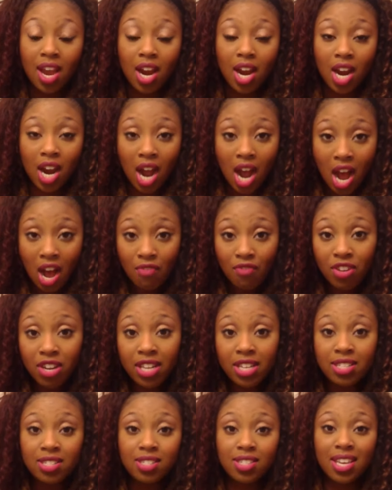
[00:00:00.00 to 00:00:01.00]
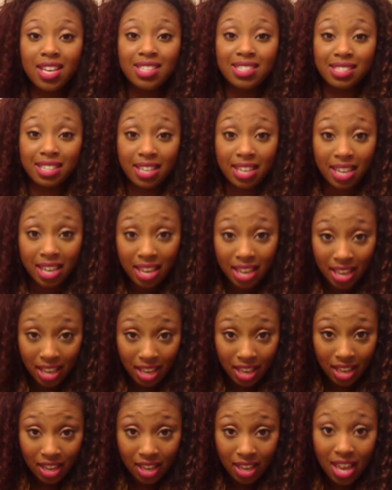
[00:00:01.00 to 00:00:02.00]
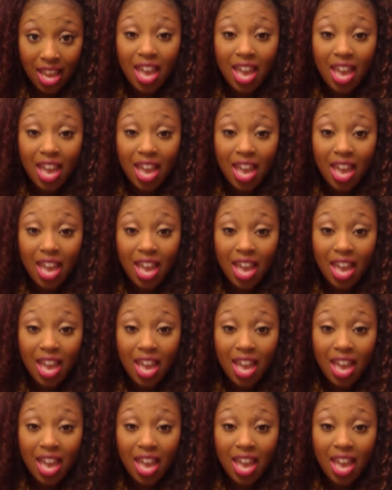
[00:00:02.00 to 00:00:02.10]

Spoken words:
Confidence is key.